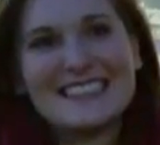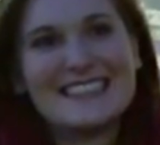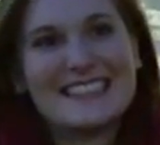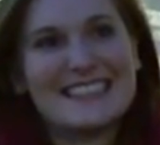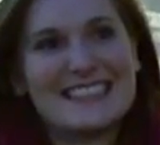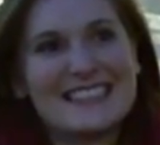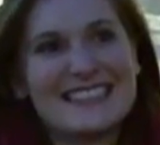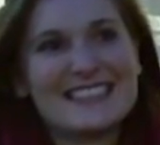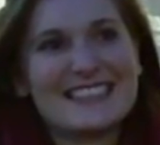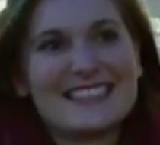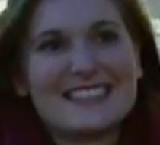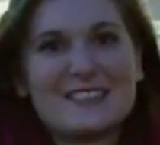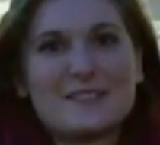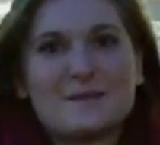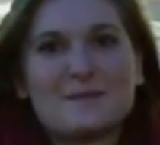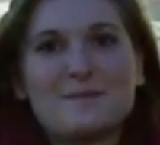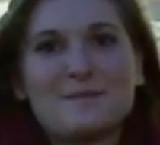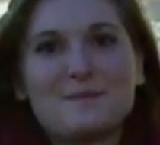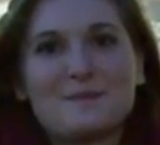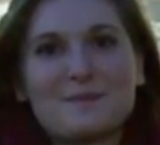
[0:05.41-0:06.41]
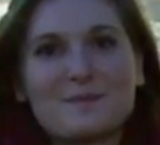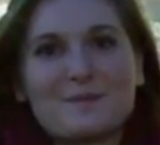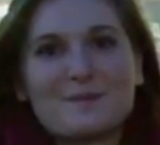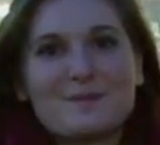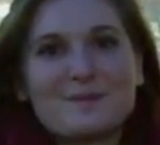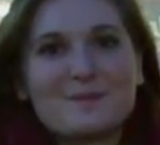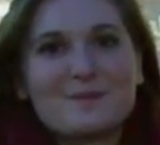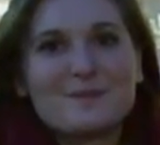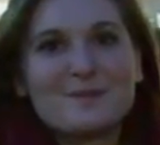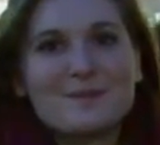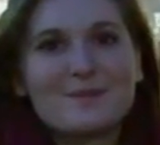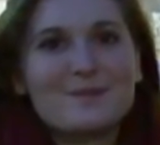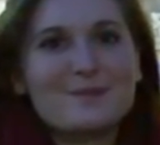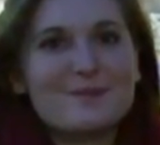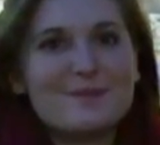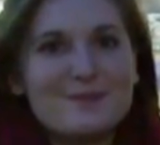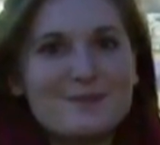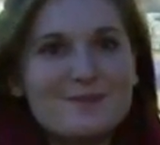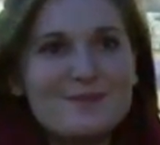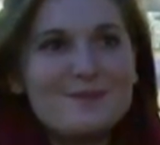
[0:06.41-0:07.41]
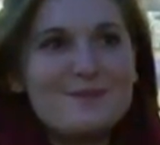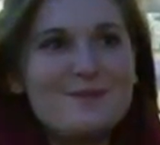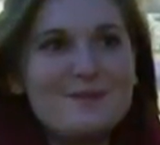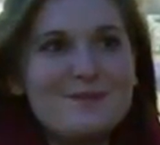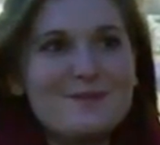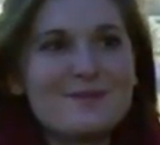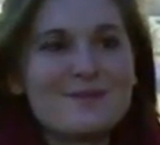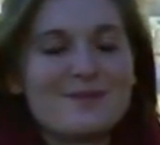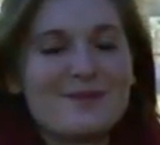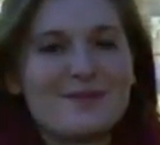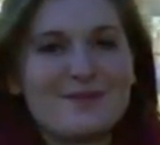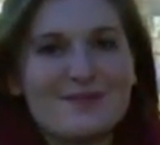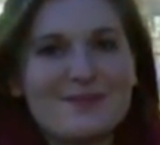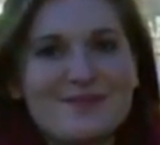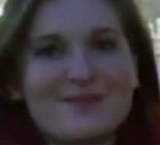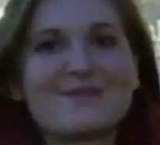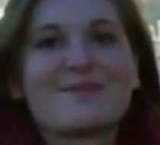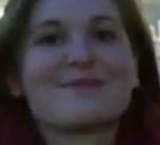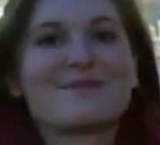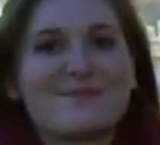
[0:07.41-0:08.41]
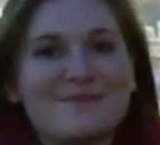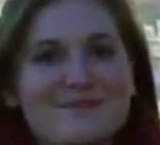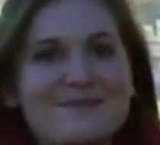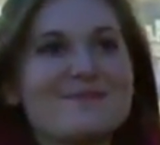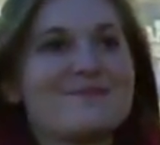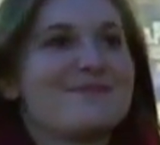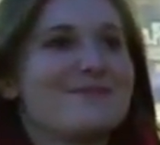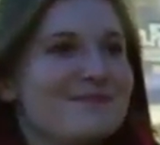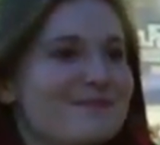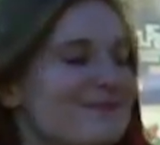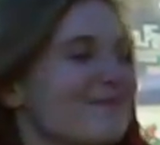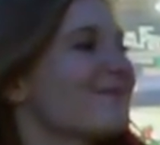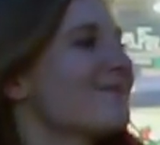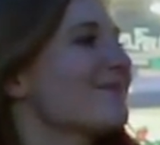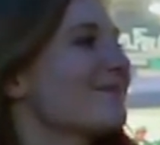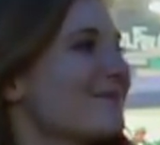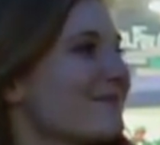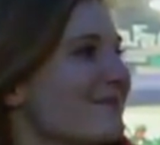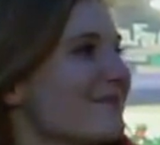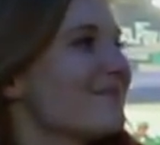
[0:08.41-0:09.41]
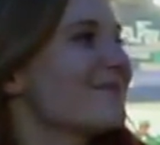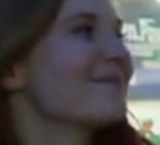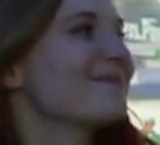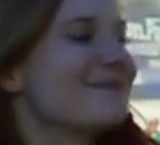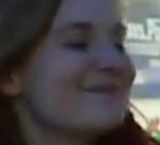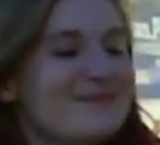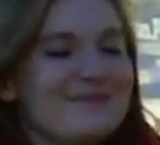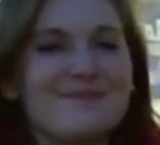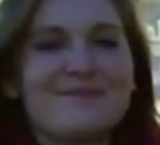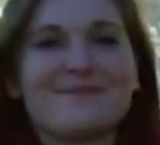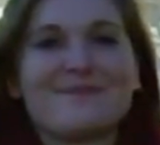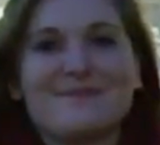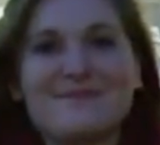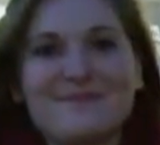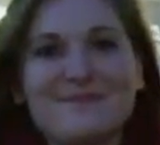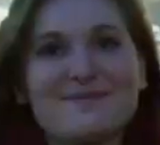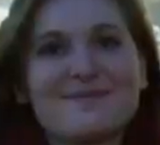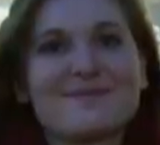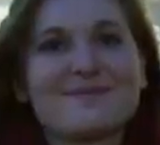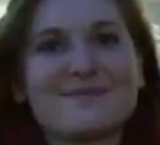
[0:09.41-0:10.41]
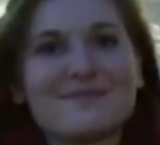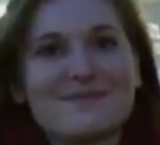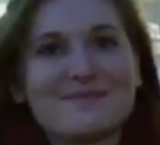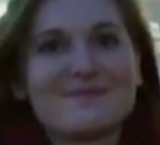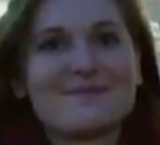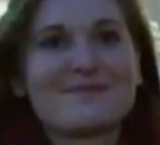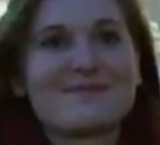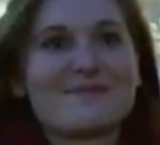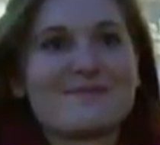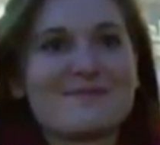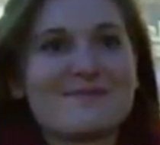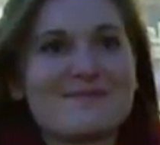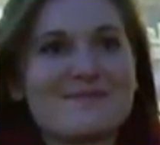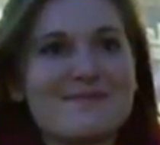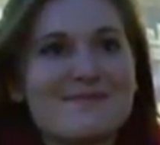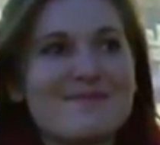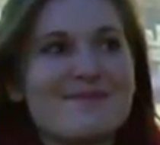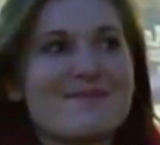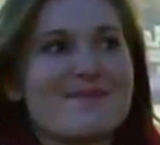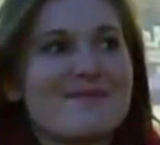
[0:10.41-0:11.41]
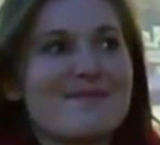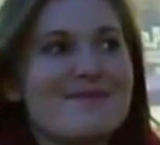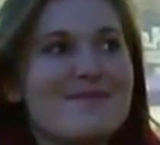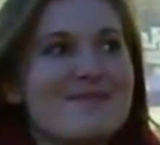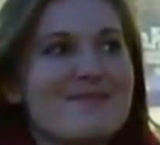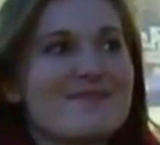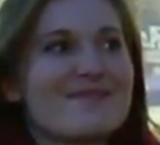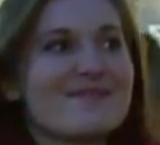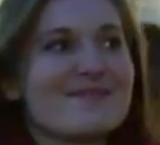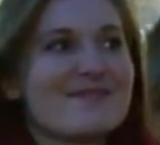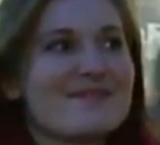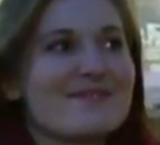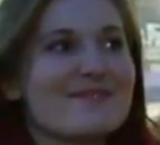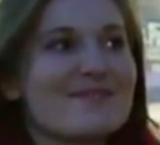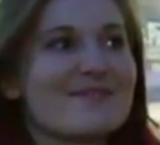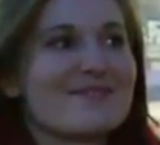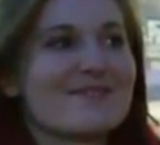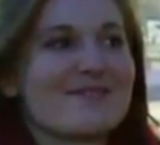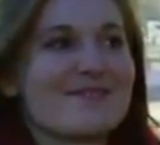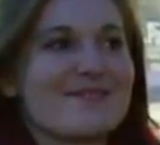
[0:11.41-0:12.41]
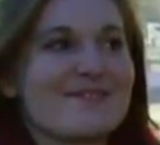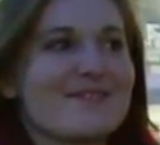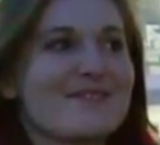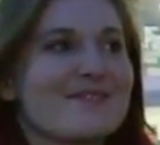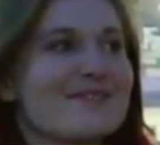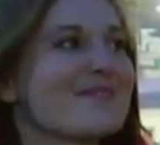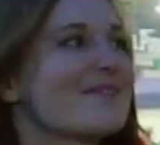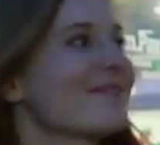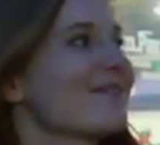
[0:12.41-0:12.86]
[no speech]